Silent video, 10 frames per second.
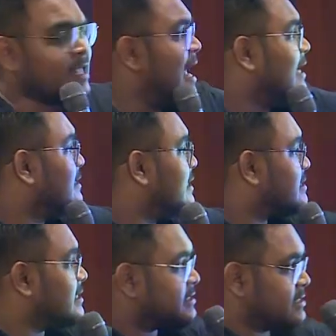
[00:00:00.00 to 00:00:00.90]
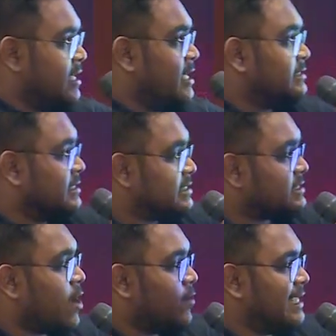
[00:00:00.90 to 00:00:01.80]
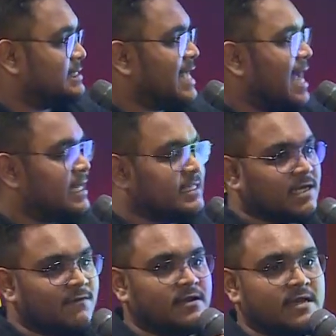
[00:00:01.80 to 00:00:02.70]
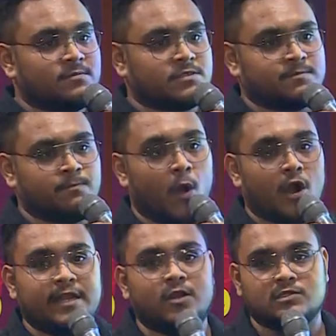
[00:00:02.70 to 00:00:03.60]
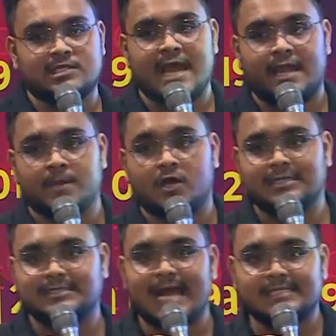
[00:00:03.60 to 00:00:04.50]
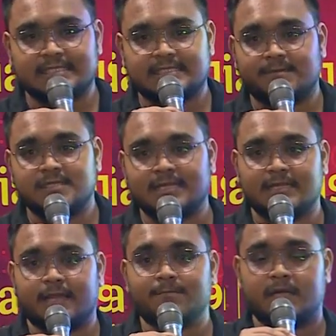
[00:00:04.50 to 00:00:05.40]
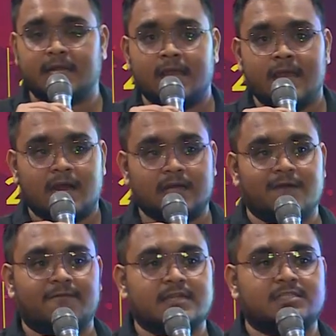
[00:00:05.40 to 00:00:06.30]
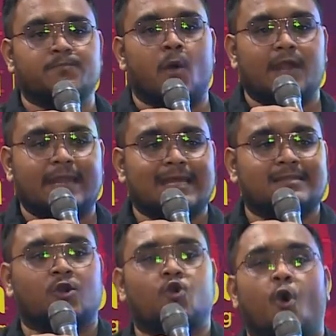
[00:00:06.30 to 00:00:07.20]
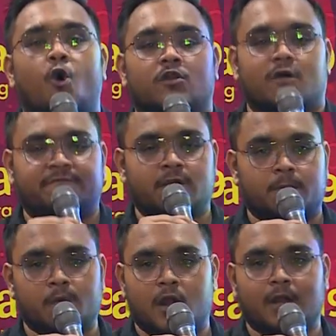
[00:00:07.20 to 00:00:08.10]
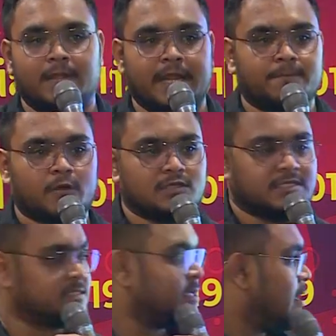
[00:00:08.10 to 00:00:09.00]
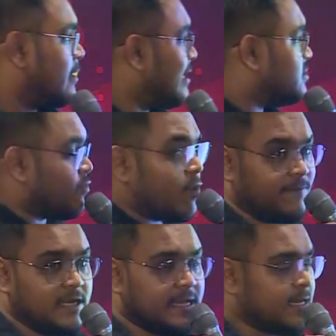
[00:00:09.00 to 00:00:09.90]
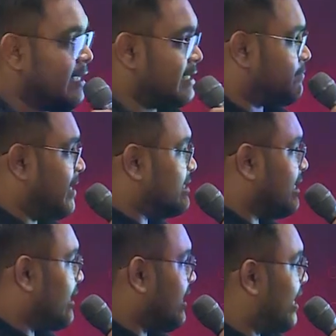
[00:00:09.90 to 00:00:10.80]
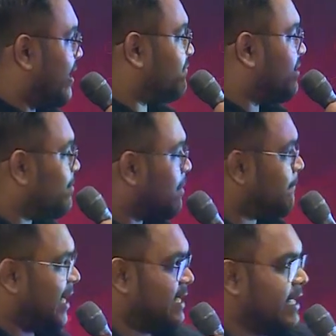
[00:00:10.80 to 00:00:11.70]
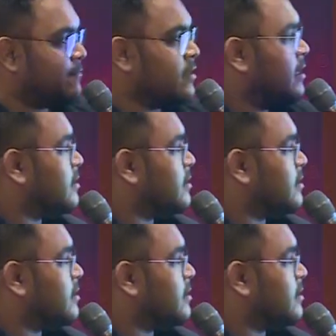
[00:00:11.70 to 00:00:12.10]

And this is how exactly the governance body looks like, because design system is nothing but a governance body at the core of your product building process, right? So what we did is basically gave them a pet name,